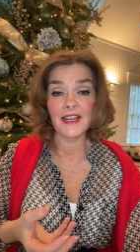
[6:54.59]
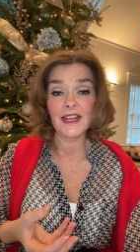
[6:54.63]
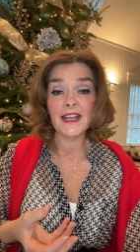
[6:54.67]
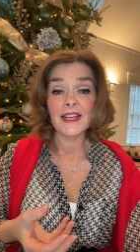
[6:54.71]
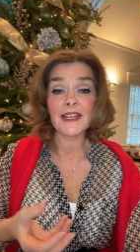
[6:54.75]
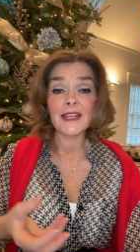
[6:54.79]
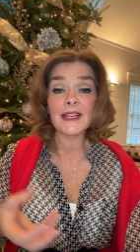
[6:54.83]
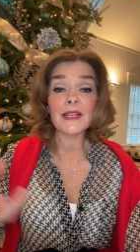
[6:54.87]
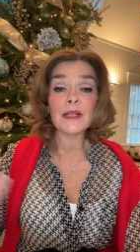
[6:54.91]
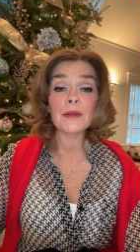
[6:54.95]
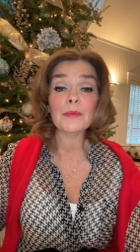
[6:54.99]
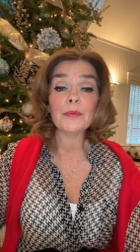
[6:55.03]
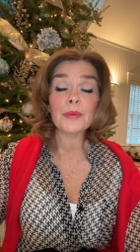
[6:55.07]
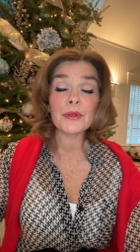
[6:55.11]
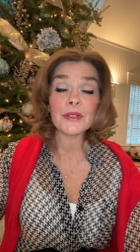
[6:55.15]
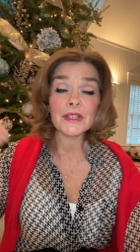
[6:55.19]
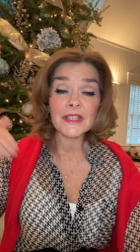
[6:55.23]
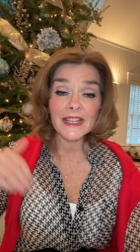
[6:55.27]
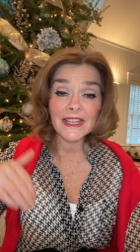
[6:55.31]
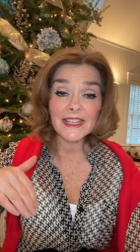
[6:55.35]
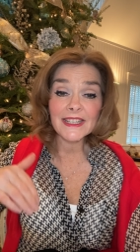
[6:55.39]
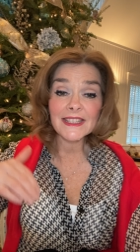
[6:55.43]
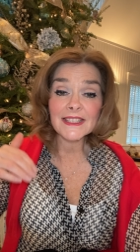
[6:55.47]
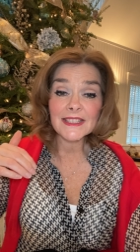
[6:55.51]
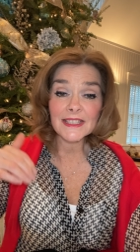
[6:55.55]
He
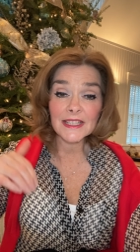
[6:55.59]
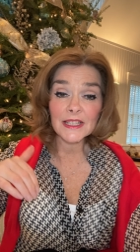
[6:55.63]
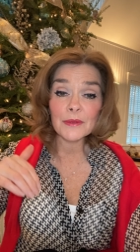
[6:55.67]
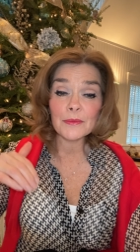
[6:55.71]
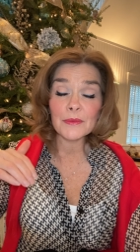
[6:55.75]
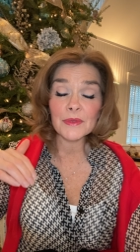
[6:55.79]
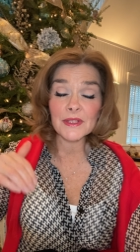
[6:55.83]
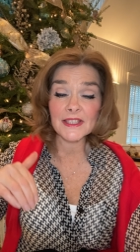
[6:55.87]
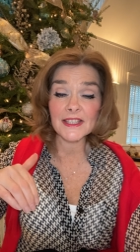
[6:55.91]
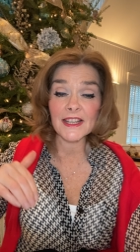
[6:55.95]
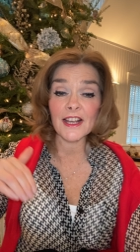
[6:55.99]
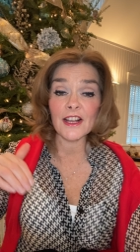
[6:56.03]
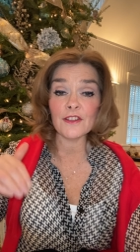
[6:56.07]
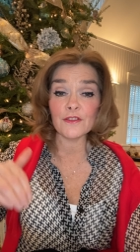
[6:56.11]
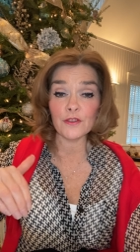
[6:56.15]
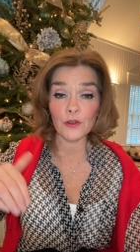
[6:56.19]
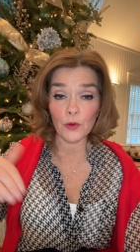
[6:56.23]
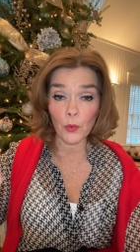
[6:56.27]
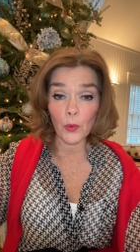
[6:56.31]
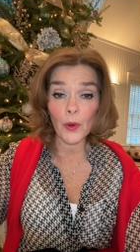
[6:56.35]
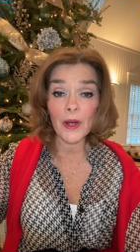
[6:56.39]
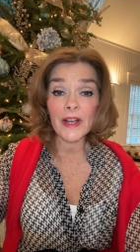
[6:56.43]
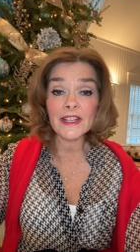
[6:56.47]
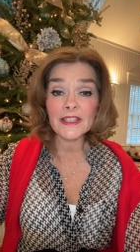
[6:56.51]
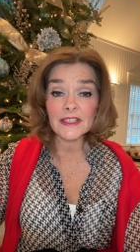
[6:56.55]
placed himself
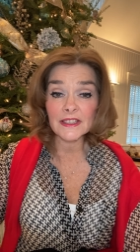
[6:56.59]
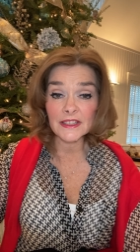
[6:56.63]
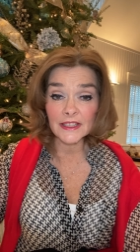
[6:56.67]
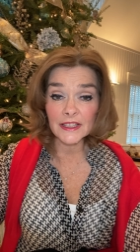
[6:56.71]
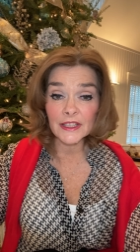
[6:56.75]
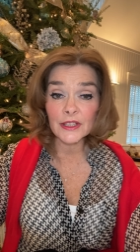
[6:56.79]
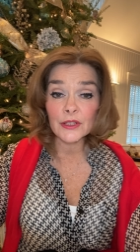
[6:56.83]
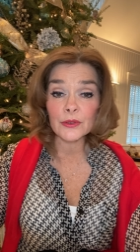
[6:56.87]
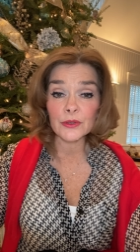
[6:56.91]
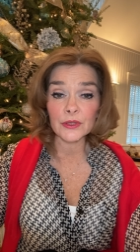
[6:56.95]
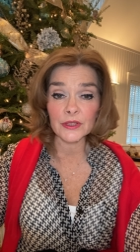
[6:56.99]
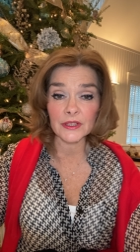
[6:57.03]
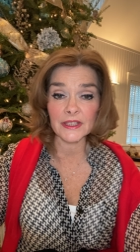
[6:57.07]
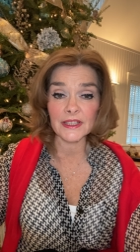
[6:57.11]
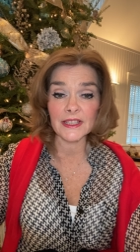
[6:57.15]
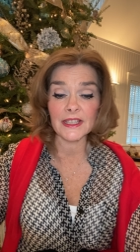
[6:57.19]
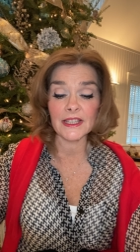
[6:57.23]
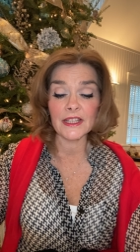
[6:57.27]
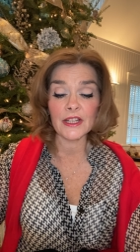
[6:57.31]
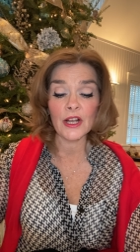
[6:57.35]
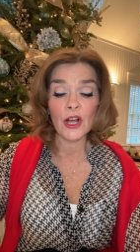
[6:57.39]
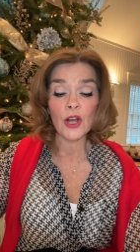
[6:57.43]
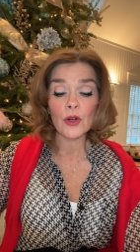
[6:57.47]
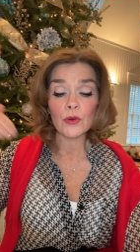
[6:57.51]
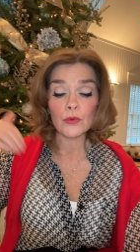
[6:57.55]
quite
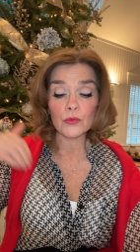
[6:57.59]
literally